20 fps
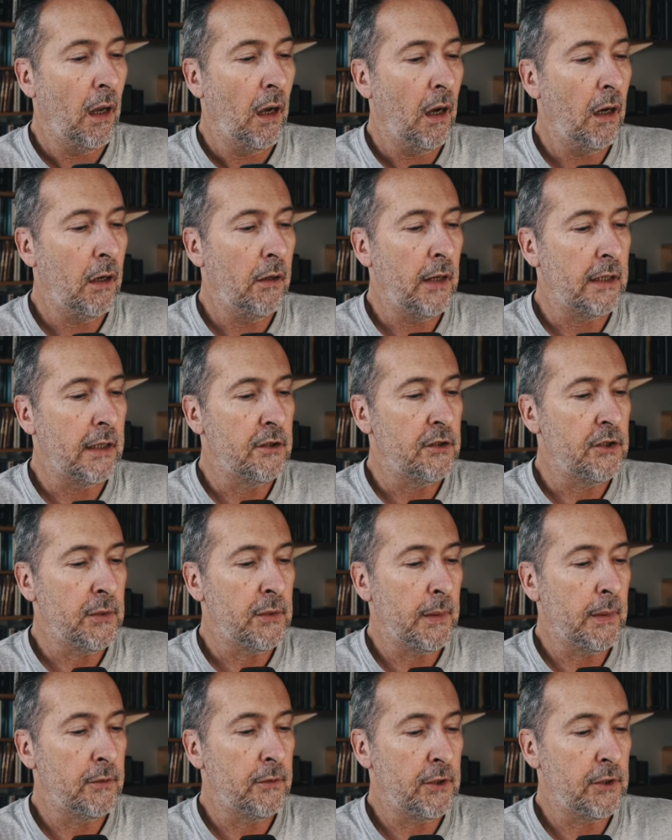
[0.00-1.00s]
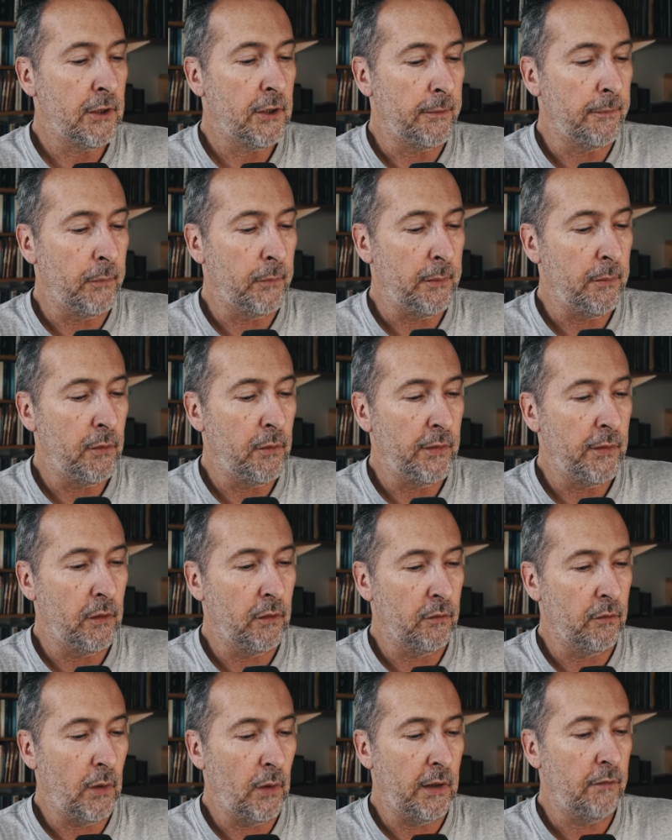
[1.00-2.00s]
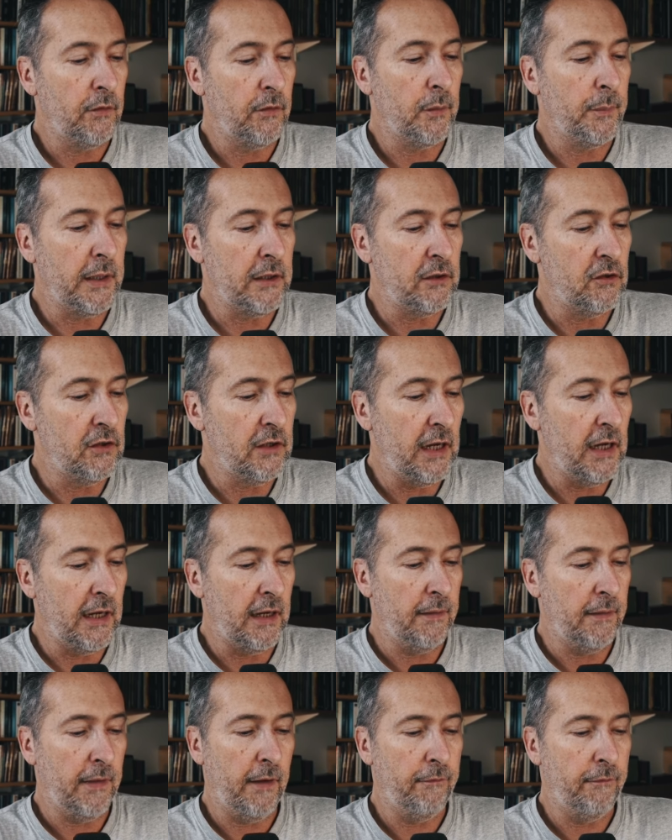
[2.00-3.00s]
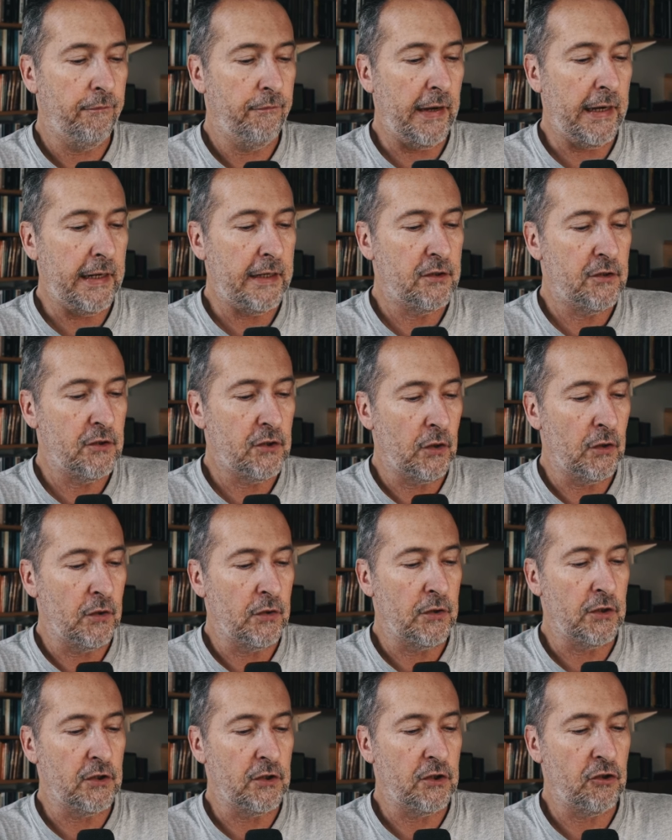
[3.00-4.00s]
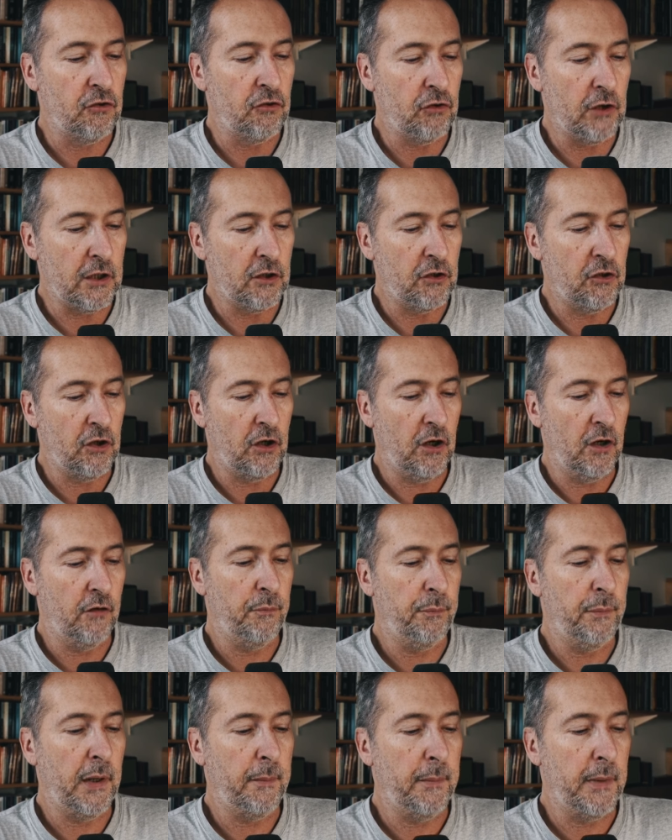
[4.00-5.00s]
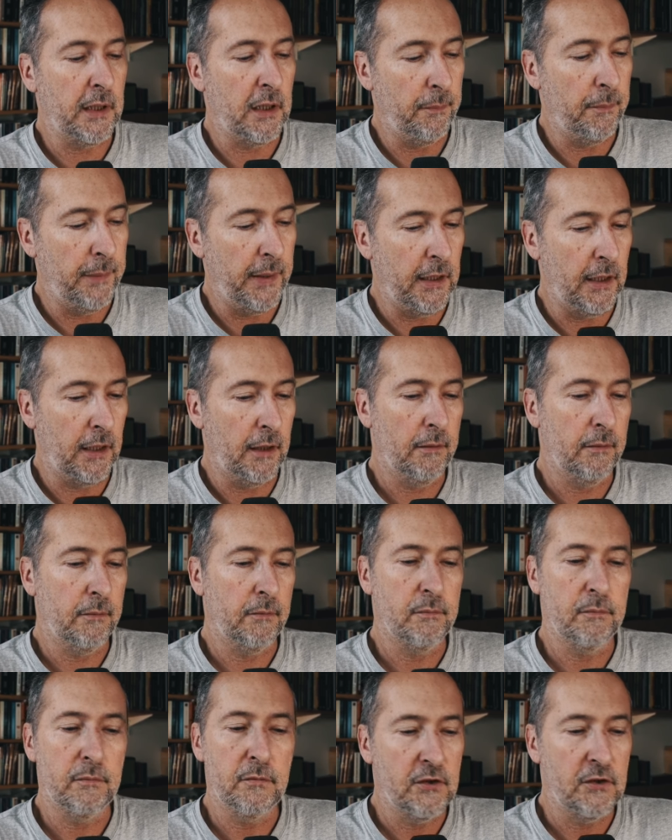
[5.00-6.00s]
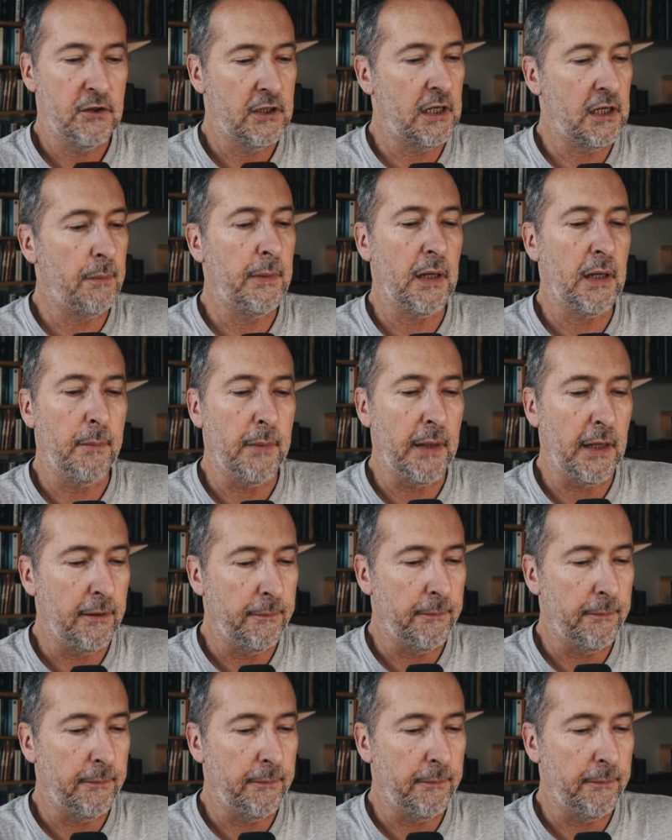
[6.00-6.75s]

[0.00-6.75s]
All right, 202. We're moving on quite a few pages here. Effects on the structure of public opinion. Skipping a bit.